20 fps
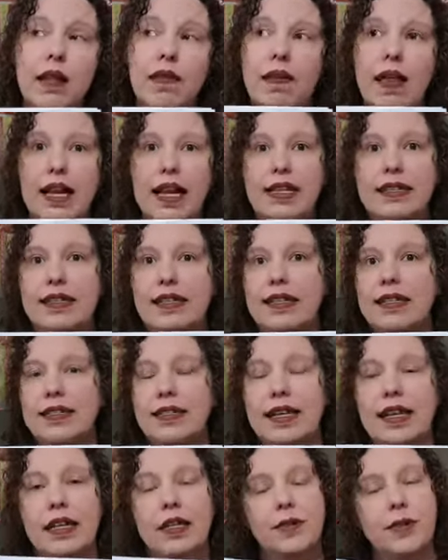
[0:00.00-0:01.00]
Like I said,
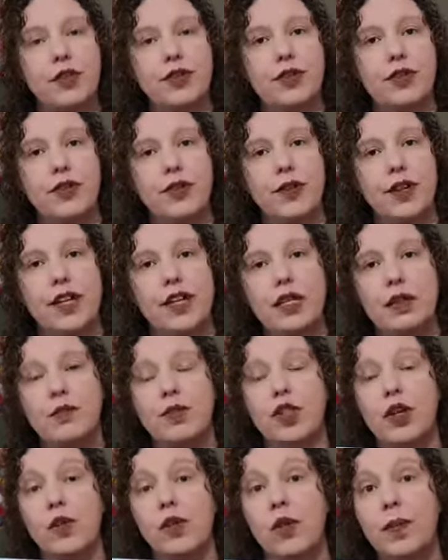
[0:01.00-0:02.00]
it's an elementary curriculum,
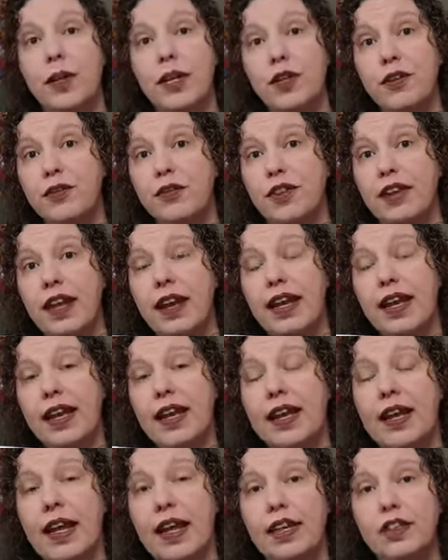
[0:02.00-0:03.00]
so we'll be using it
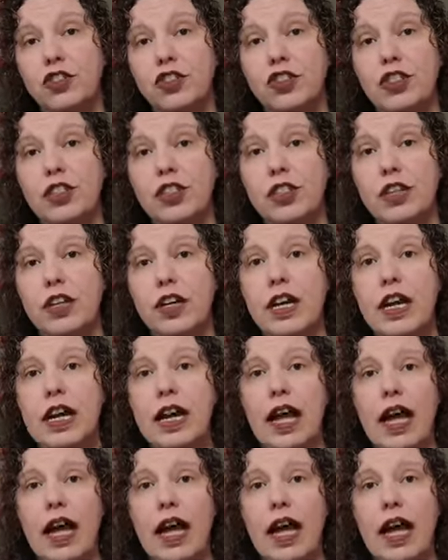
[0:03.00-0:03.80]
again next year,